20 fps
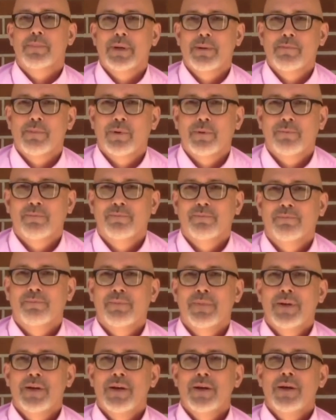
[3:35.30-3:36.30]
people.
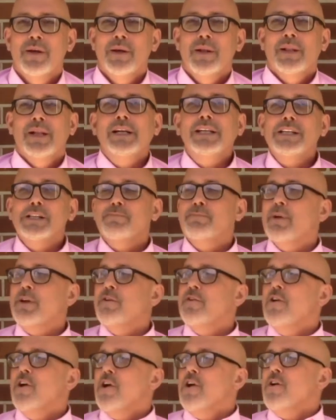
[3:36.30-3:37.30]
Let us
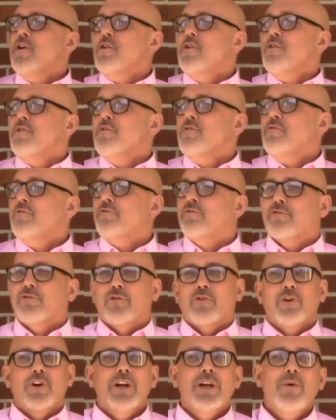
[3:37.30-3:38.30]
be
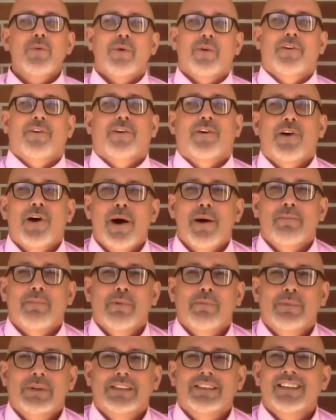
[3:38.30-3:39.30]
free with our
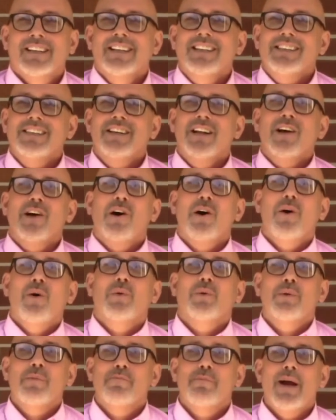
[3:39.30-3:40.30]
compliments. Let's not
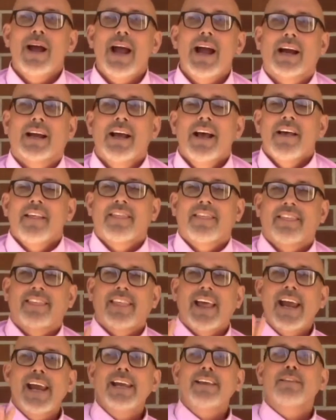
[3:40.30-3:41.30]
hold them back.
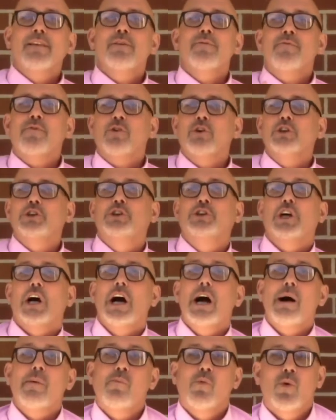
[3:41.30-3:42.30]
Thank them for a
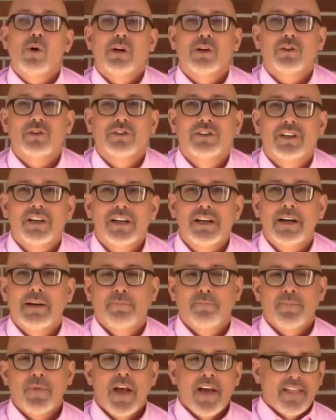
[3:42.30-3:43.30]
job well
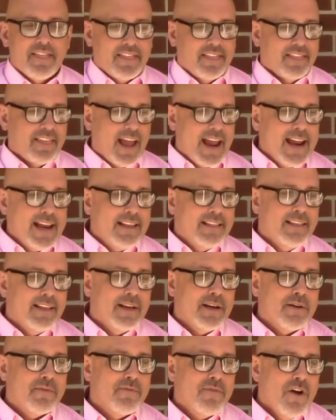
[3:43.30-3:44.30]
done. Thank
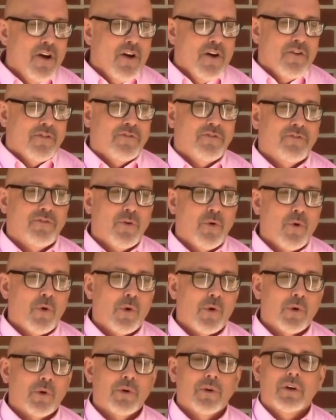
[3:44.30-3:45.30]
them
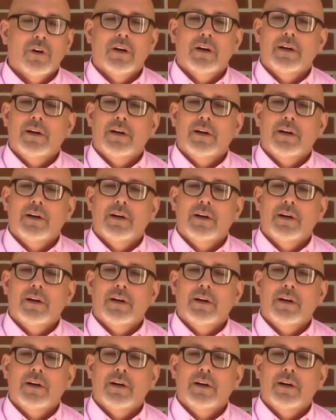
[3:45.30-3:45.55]
for